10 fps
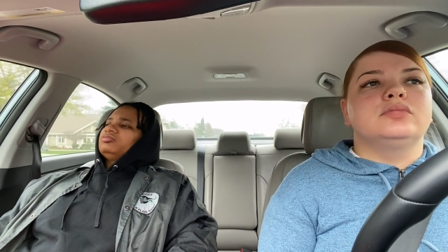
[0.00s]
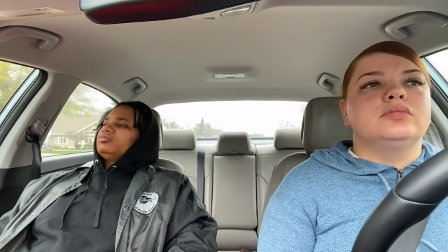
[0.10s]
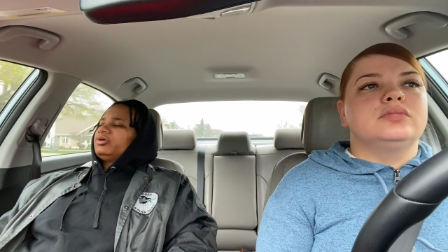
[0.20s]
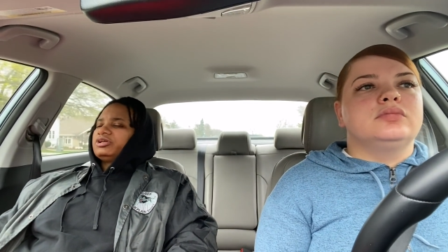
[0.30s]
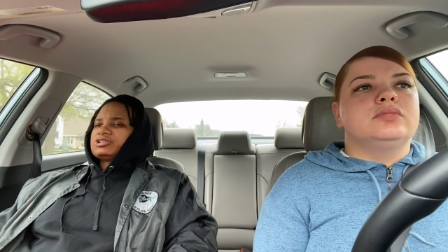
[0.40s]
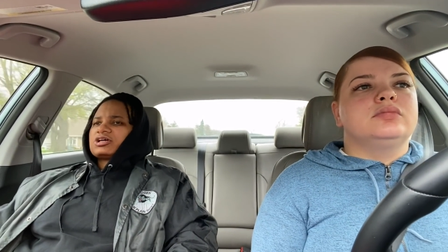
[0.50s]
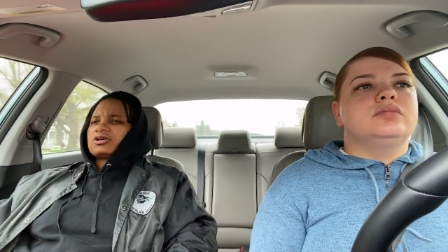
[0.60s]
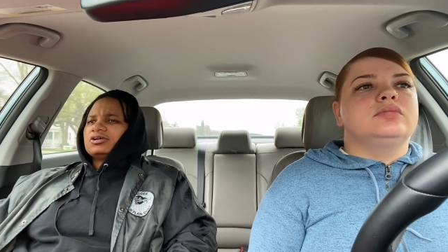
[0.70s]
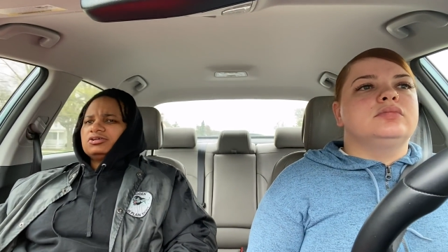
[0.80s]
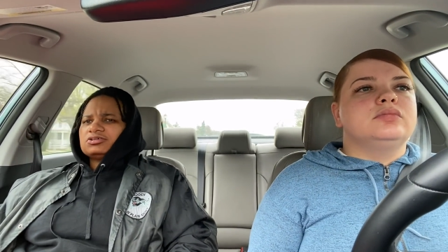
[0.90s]
Speaker 1: Man, it's hot.
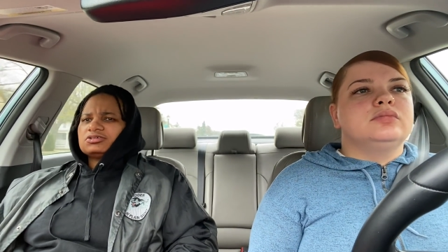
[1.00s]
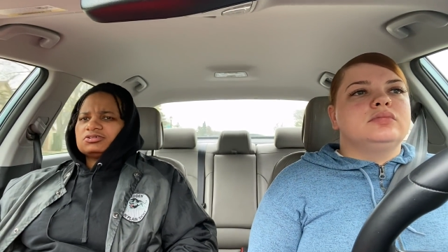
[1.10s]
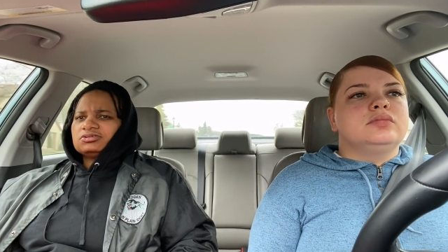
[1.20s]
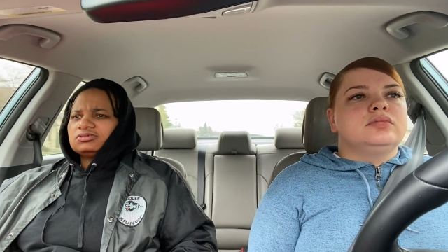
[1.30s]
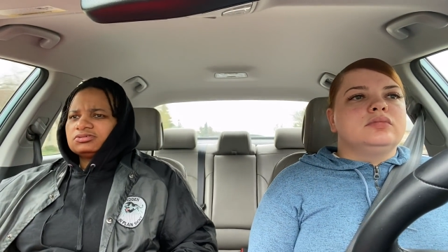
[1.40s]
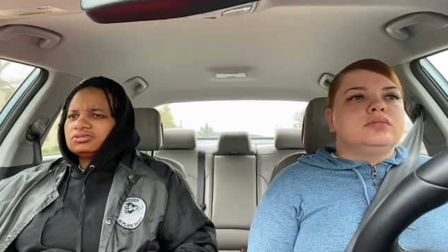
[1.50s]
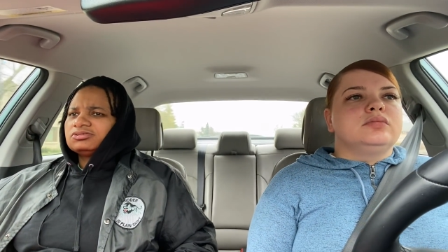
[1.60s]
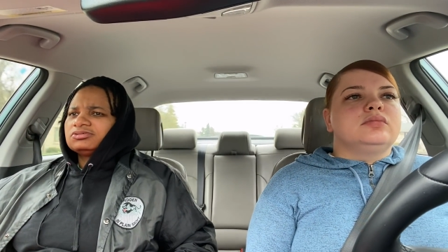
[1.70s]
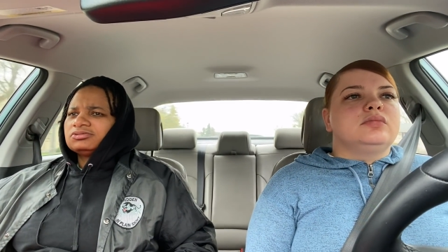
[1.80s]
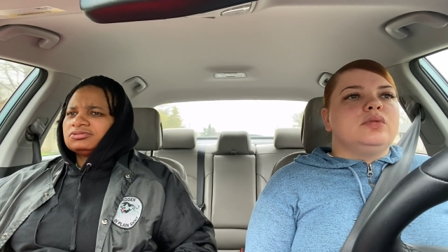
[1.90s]

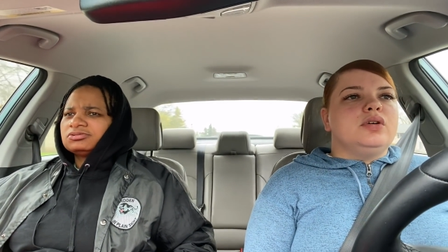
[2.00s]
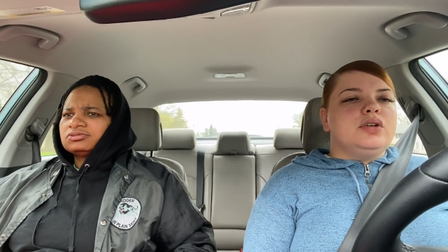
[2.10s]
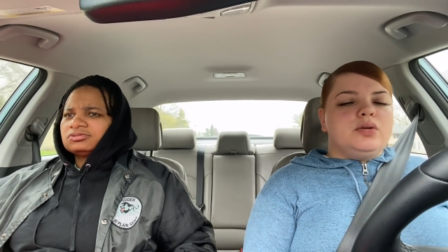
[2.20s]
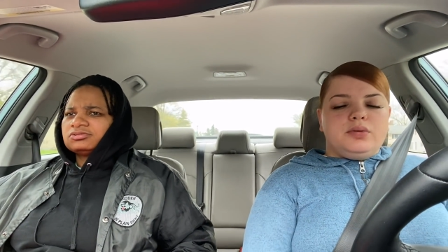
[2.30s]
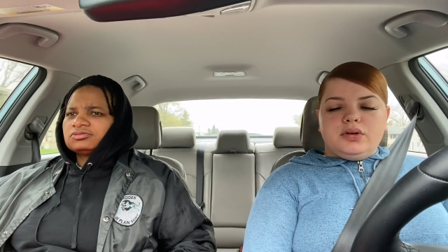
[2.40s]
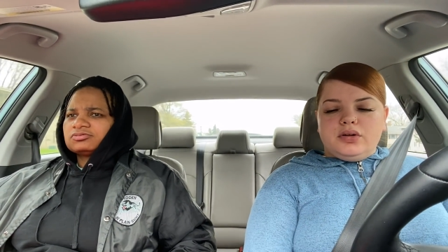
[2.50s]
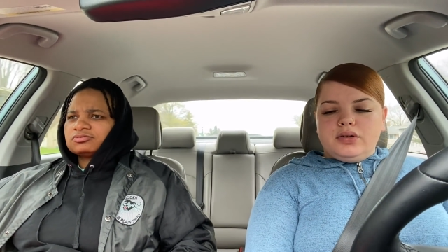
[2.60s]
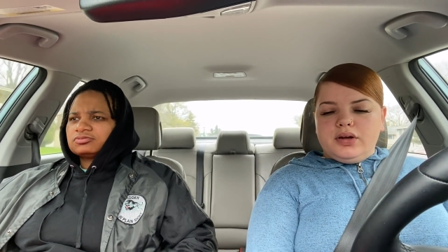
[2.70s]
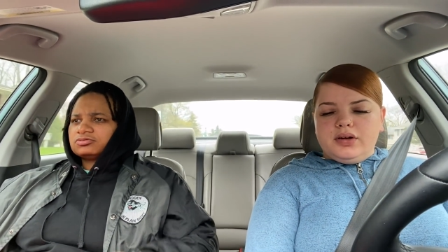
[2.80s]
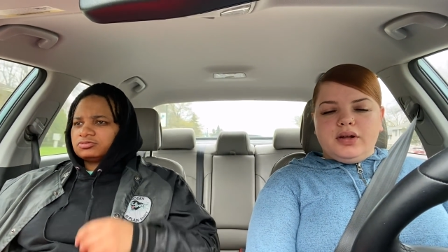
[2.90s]
Put your window
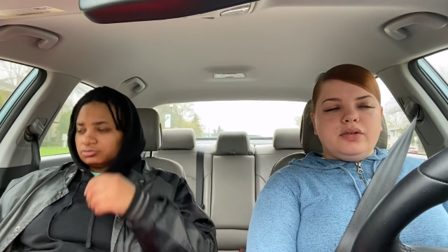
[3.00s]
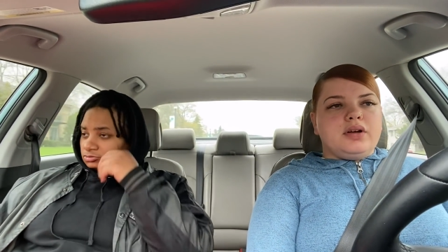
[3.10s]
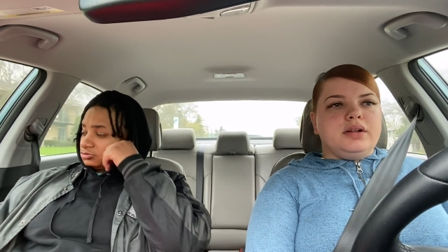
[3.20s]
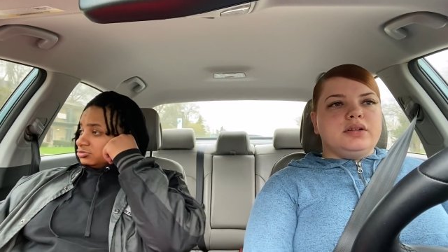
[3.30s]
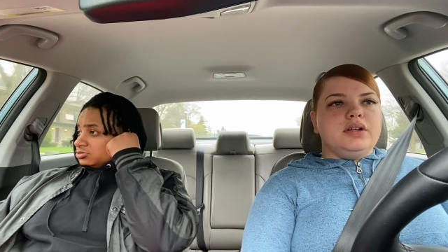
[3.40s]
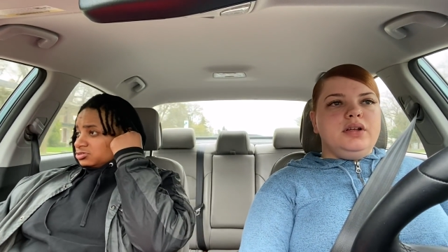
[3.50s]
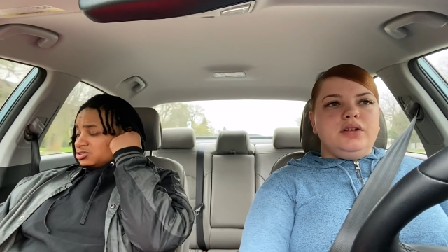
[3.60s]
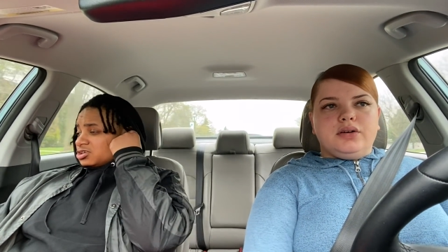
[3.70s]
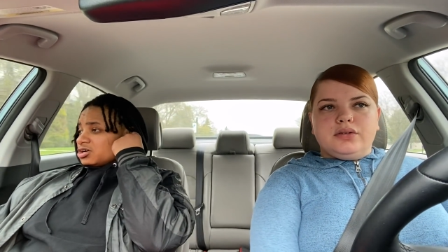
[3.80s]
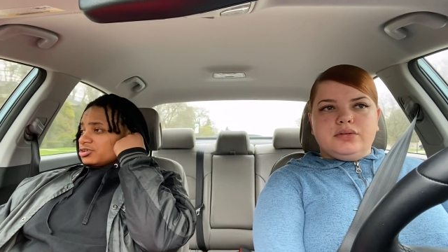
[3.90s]
down now. We got the heat. It's
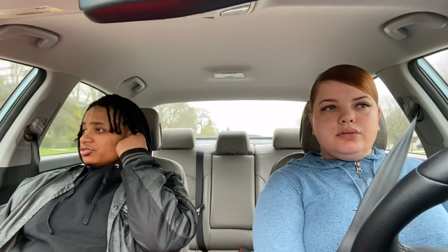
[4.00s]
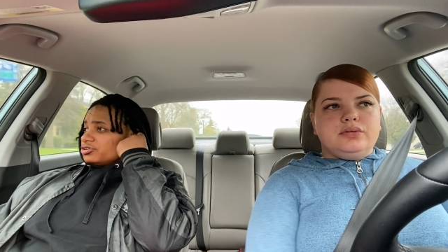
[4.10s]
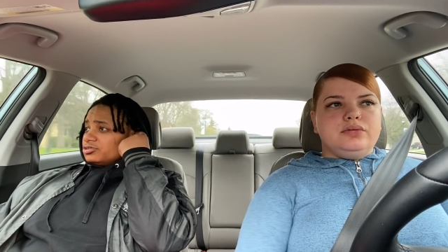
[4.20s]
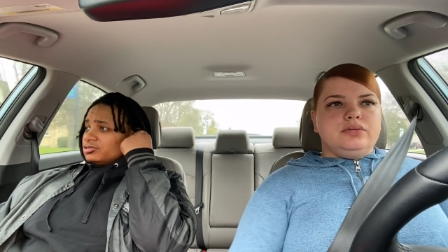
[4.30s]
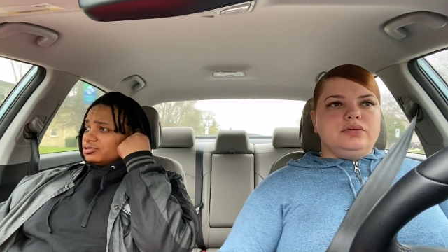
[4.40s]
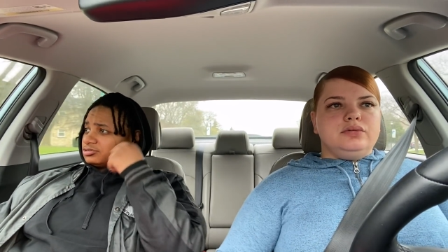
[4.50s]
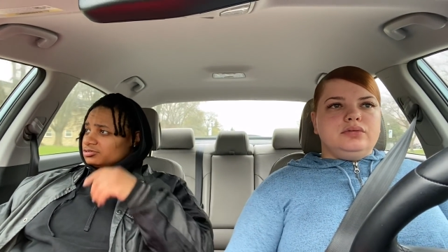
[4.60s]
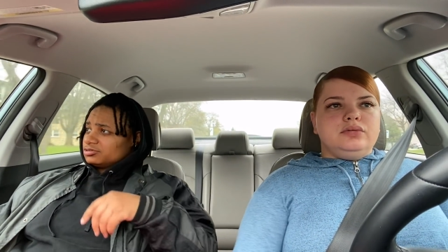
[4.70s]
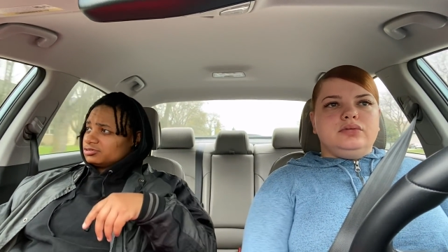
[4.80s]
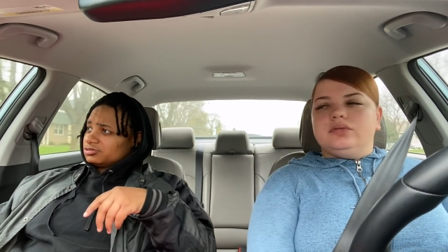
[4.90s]
hot as hell.
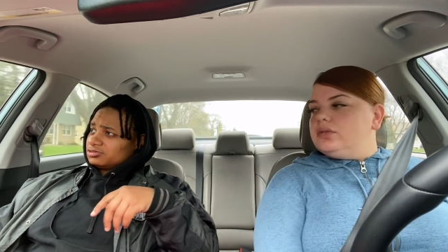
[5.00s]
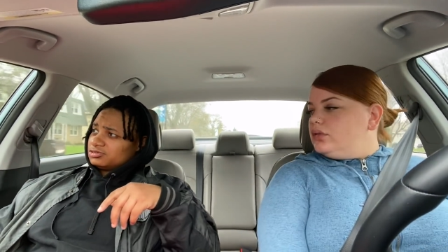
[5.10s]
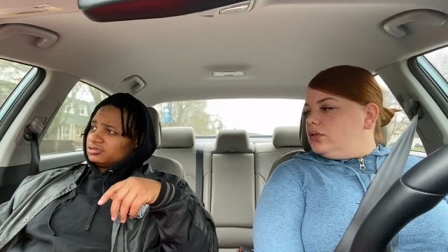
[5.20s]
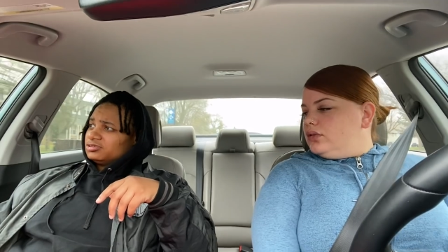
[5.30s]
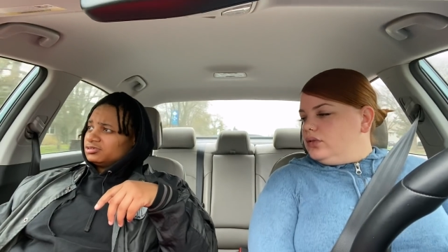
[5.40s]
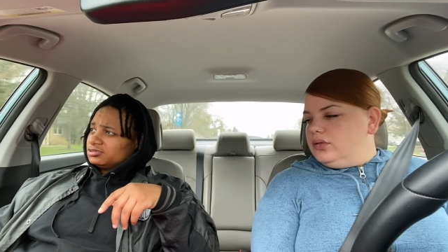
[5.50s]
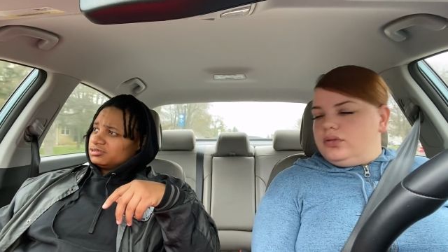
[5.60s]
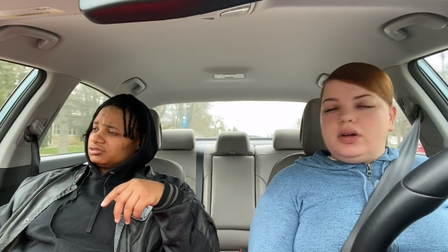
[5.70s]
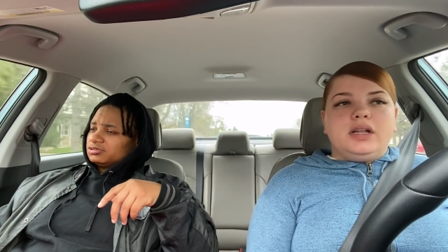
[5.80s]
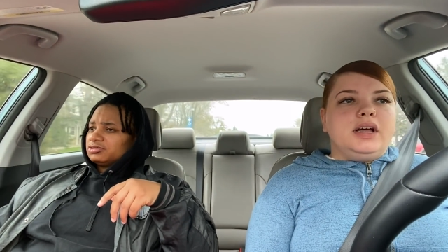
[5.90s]
You
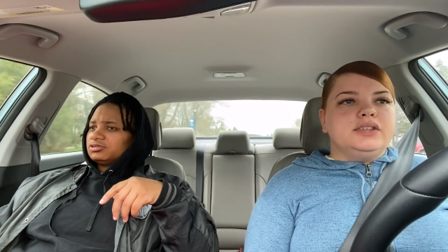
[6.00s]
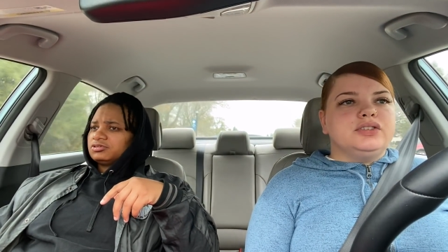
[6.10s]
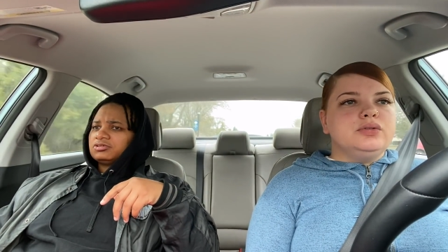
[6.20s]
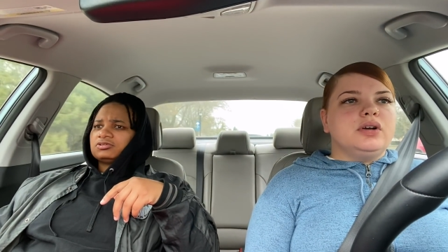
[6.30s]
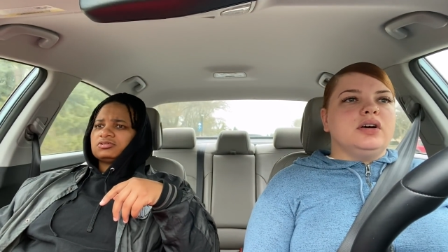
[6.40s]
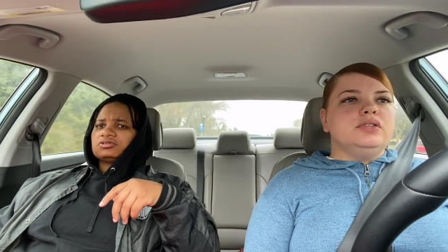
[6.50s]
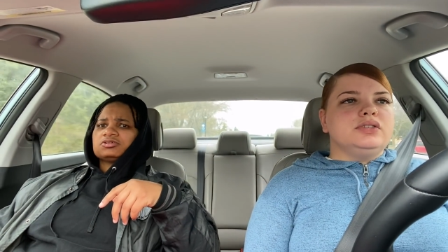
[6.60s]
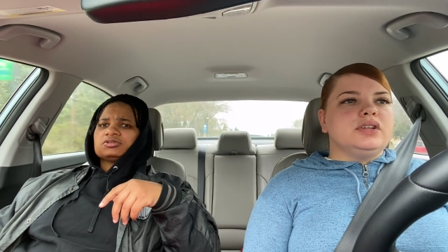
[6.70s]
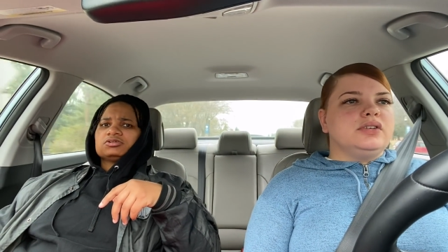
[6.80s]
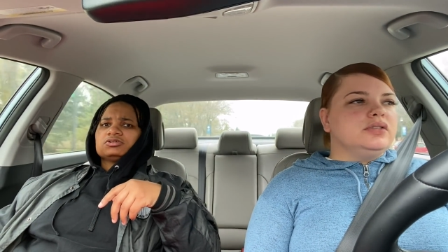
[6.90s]
got like 2 coats
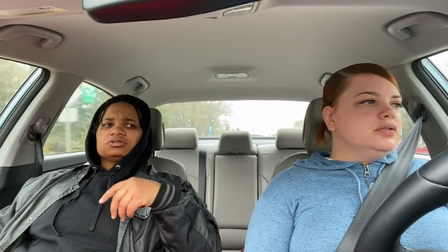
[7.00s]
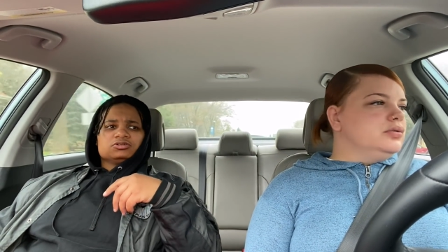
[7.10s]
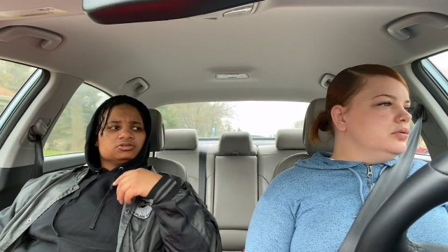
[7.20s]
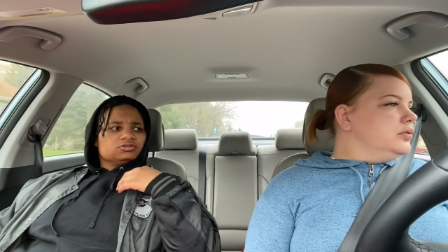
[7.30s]
on.